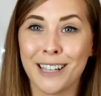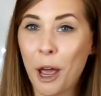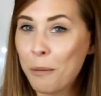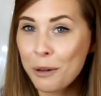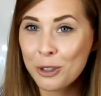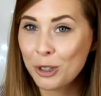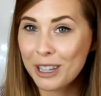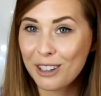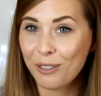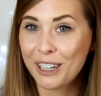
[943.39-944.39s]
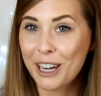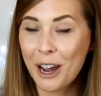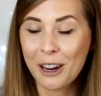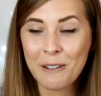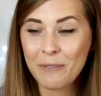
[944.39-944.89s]
I hope you enjoyed this
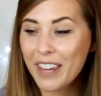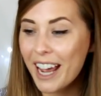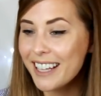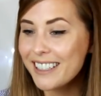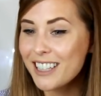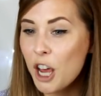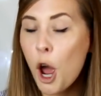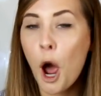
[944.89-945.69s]
video, and